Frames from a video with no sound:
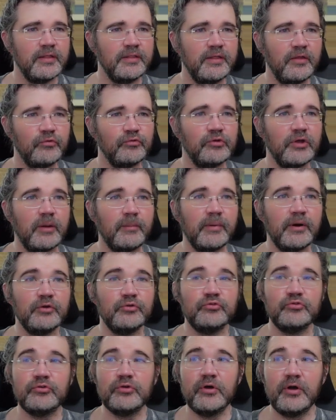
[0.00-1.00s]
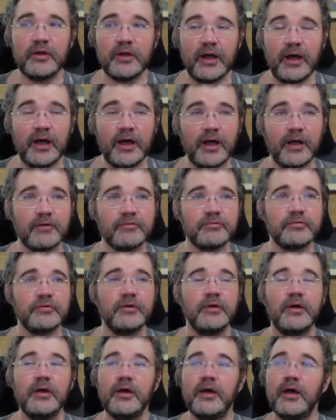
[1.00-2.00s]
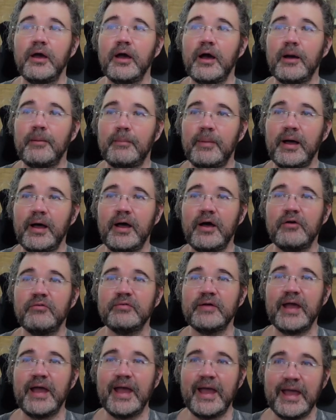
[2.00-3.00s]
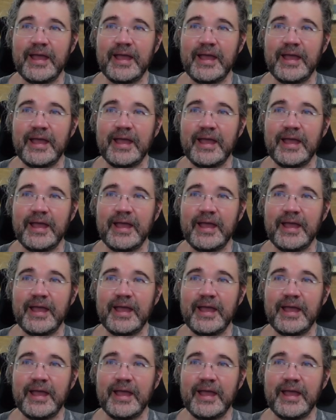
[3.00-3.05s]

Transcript: this number took off above